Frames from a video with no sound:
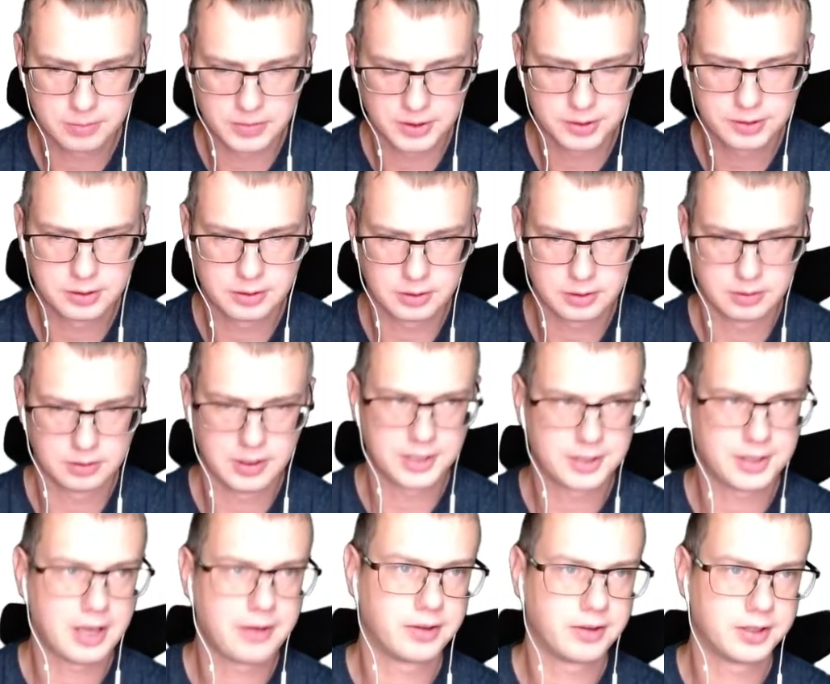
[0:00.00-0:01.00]
but
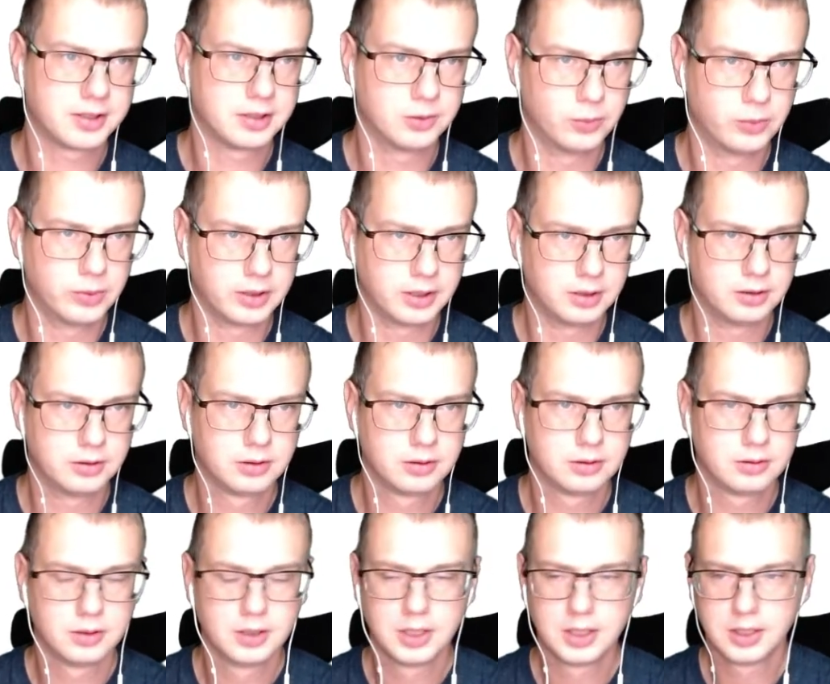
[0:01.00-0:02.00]
as everything we
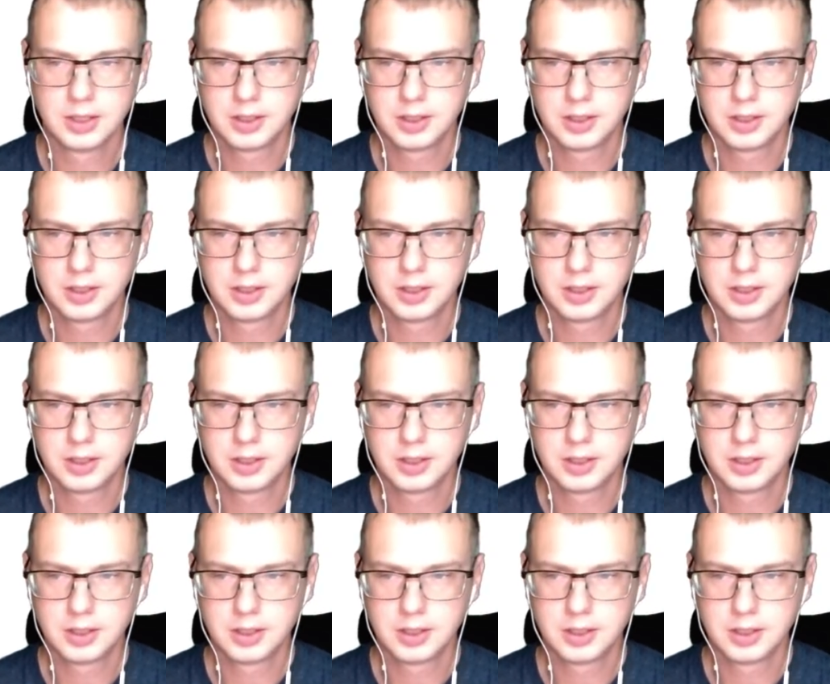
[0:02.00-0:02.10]
do